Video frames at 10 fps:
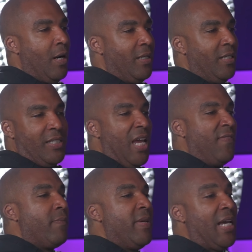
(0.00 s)
it's
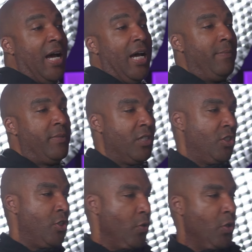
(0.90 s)
saving me time to
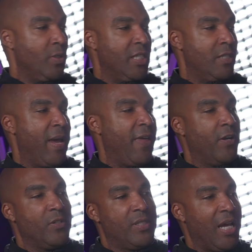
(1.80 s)
use this
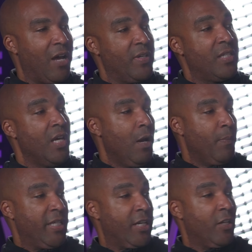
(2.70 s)
method or see how this
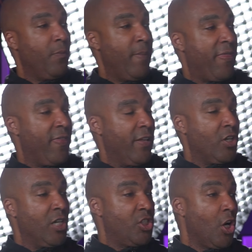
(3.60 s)
particular method that you're
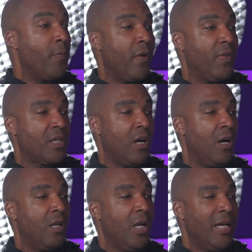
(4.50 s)
gonna show me on this
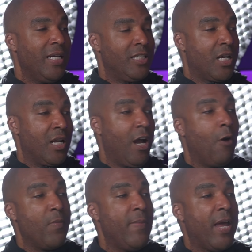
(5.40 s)
call is gonna
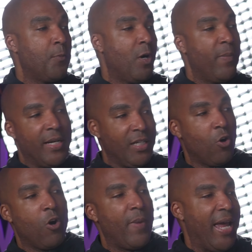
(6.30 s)
help me make more money,
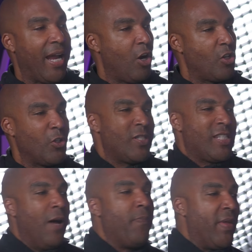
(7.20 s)
lower my ad costs or
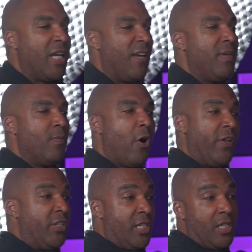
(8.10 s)
something. Give me more
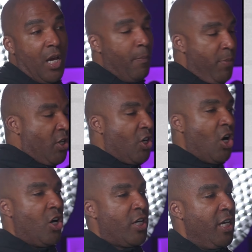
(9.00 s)
than just book your
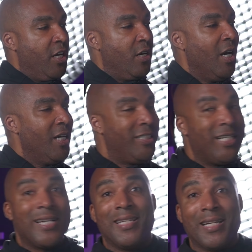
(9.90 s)
call here,
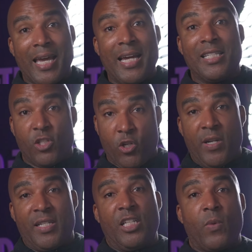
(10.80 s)
just in case you're
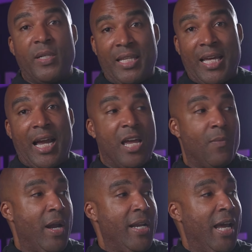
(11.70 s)
in a situation like I
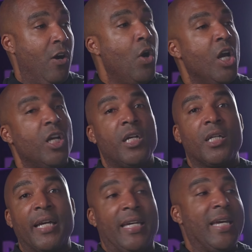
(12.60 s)
am right now,
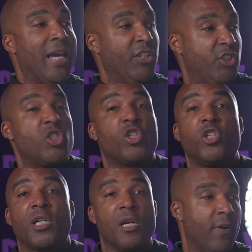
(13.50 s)
clicking and just
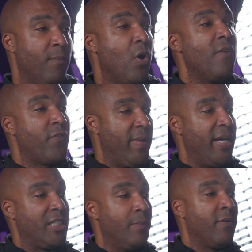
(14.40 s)
looking for more
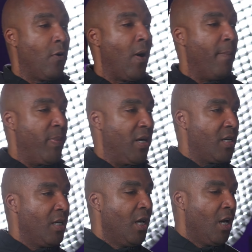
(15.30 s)
information before I book.
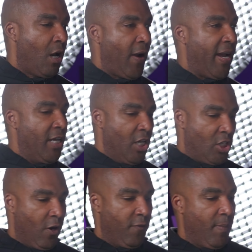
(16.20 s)
All right,
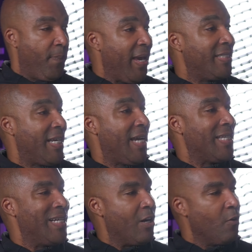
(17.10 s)
so from a page
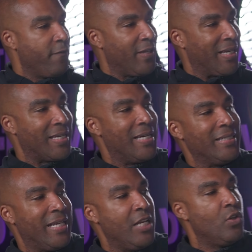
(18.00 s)
headline, I don't feel like it
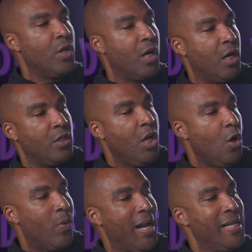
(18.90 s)
continued on
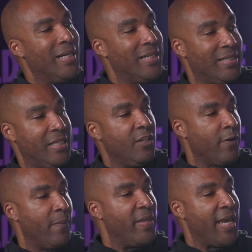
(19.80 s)
what I needed to see
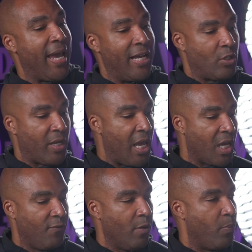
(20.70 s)
from the ad, so I can't
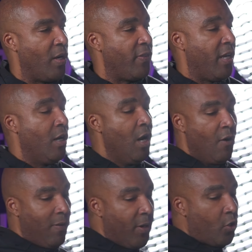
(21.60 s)
give you a point there.
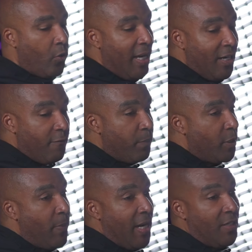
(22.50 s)
From a creative
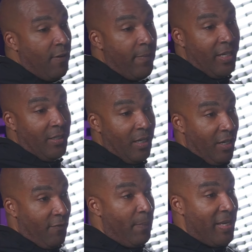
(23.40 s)
perspective, I mean,
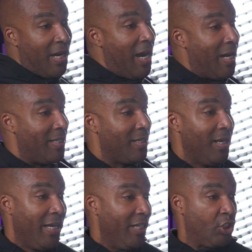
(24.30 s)
if I'm being honest,
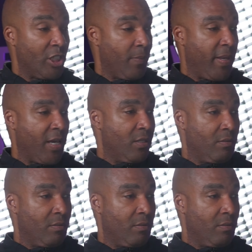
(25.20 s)
it's just a big,